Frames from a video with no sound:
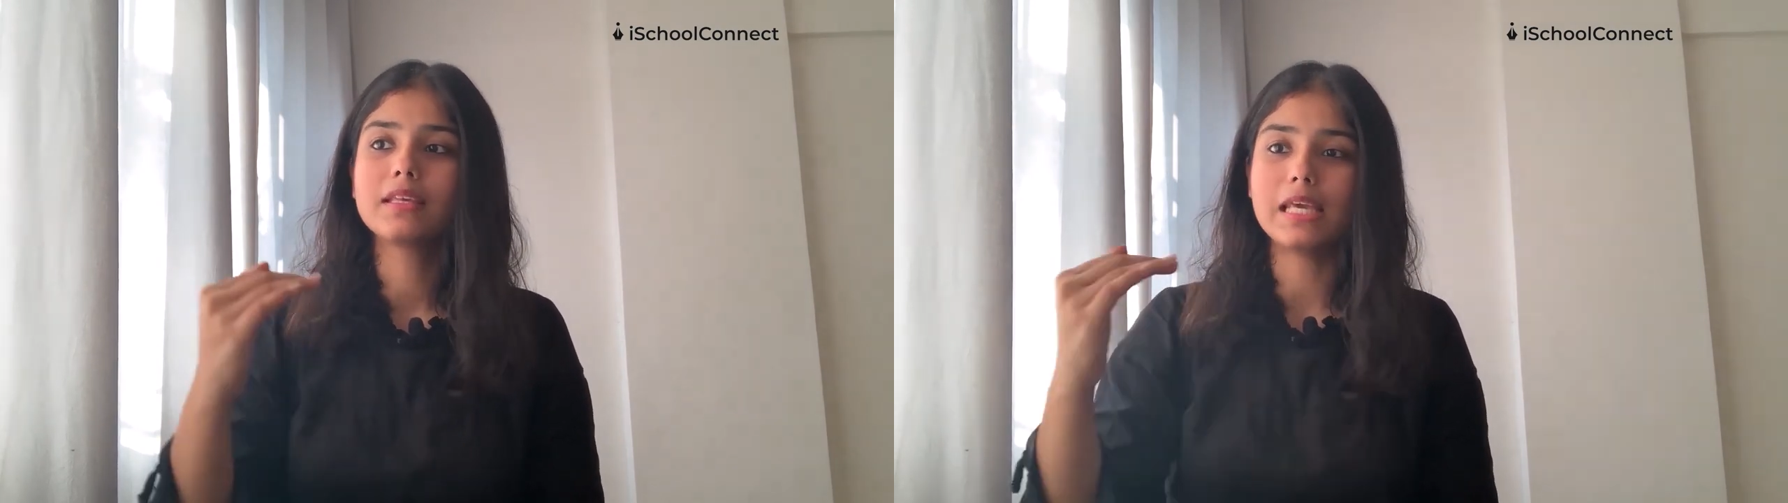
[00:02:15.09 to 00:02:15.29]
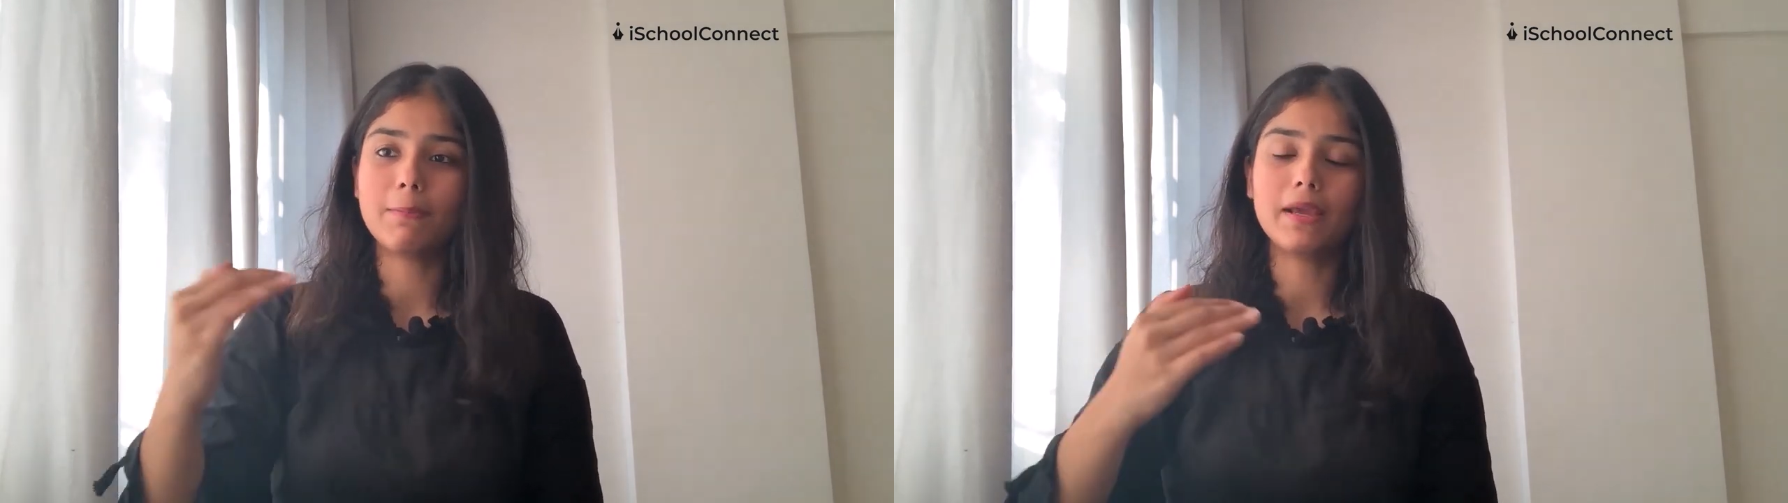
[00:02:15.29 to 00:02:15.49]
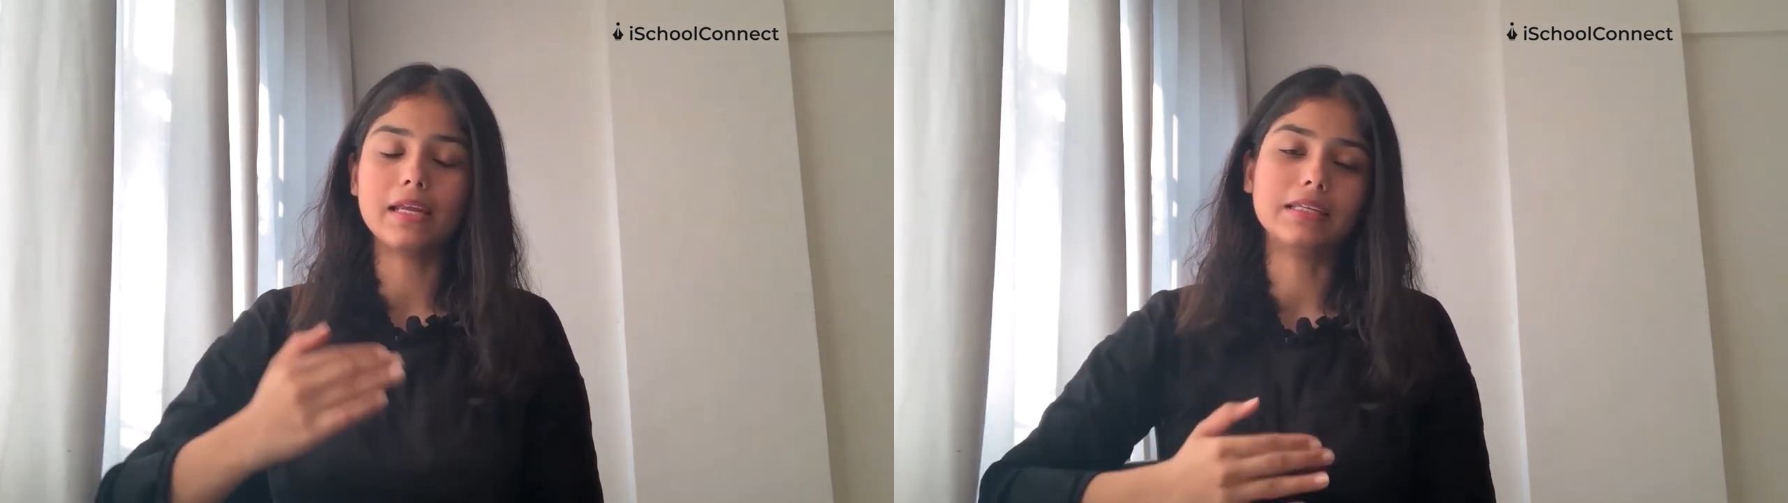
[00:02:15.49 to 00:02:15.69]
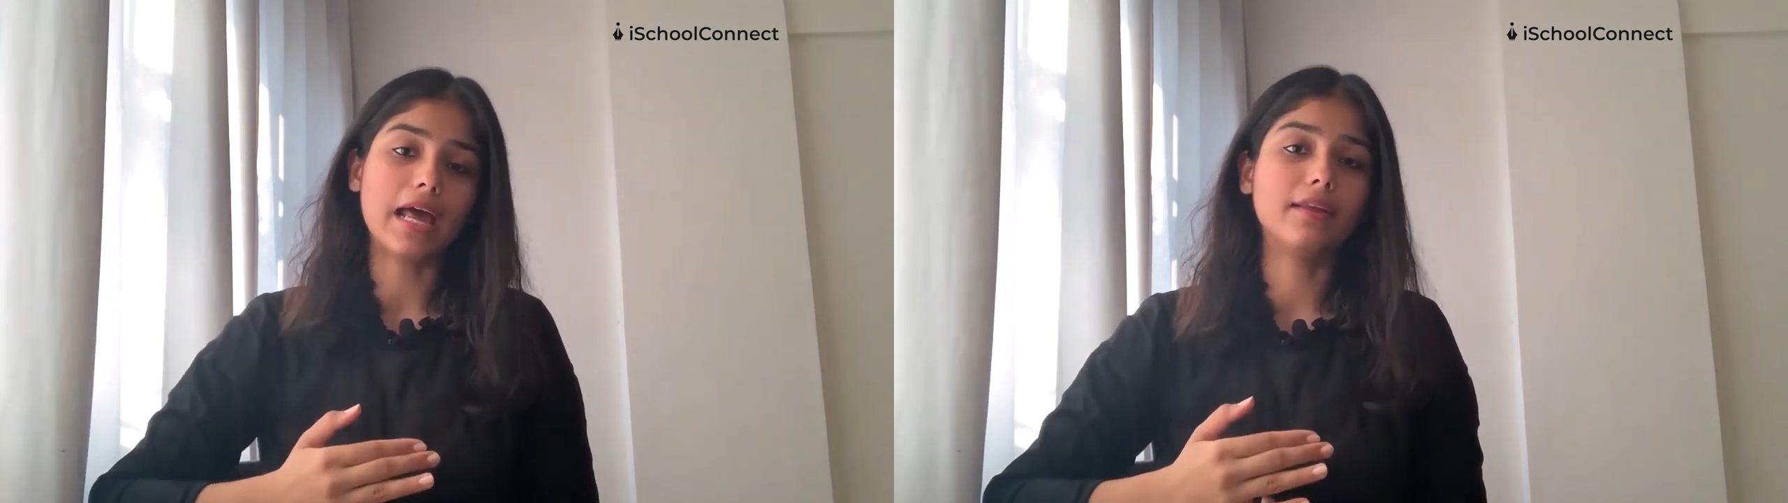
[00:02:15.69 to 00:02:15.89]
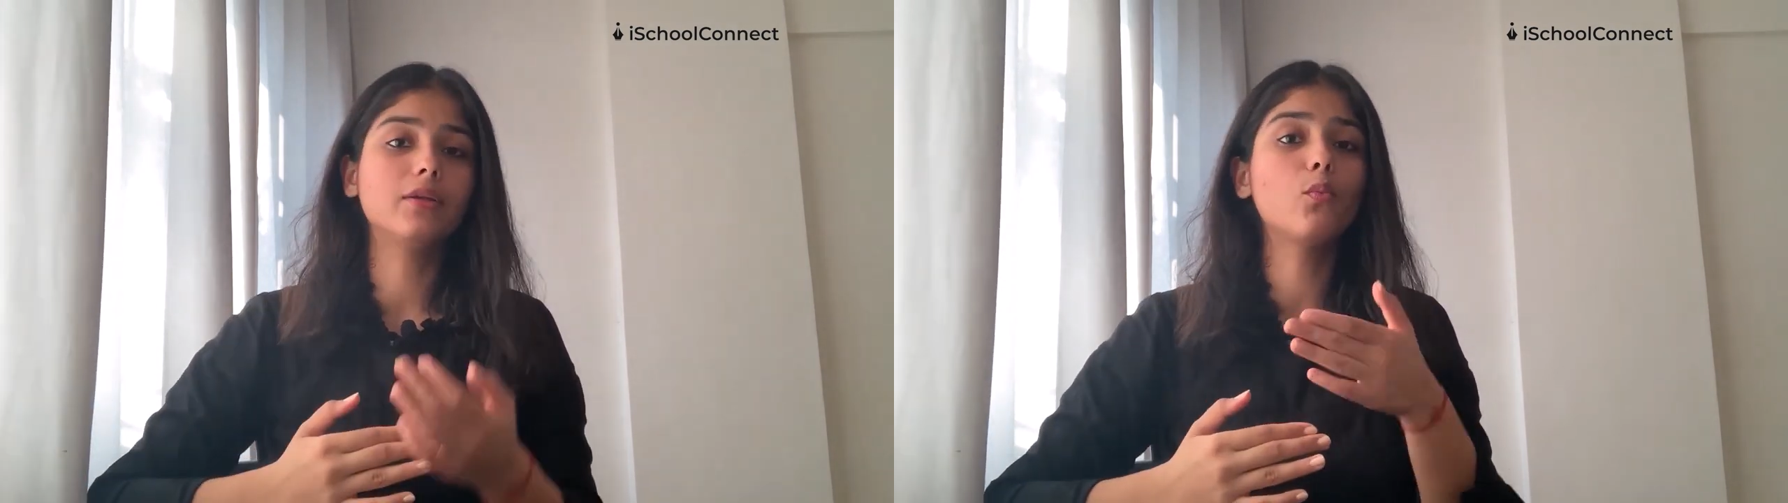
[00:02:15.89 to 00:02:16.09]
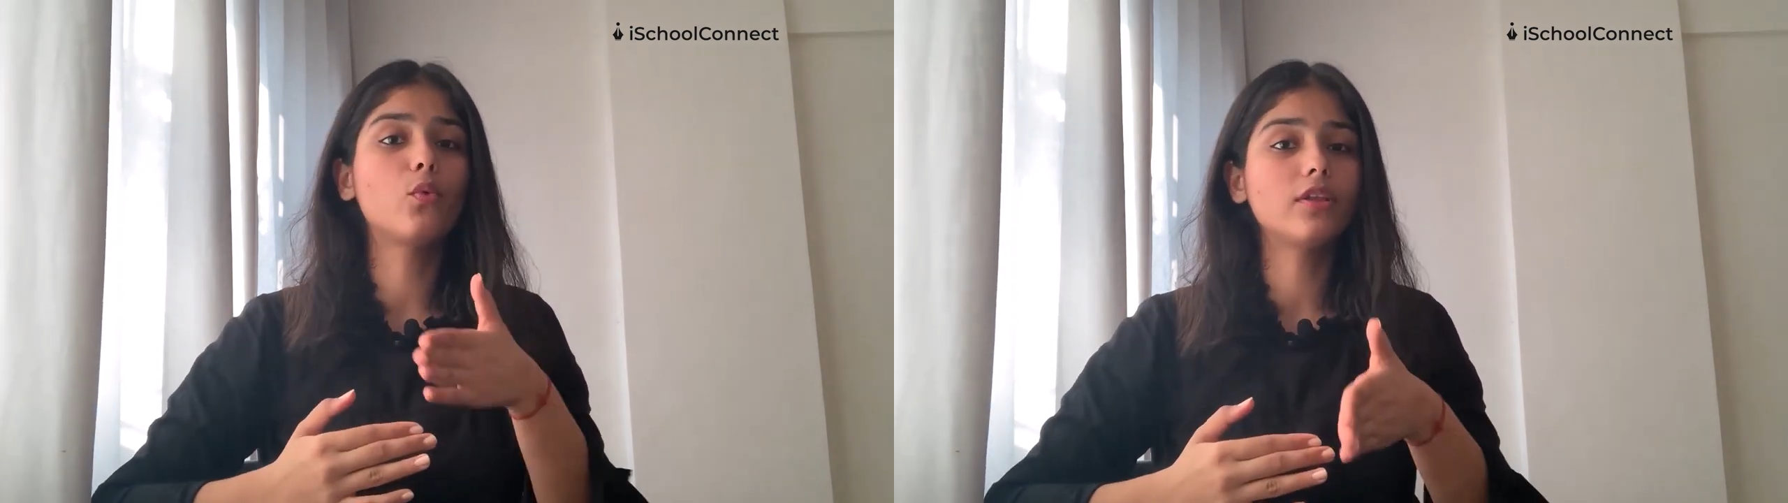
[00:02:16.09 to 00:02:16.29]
keeping in tandem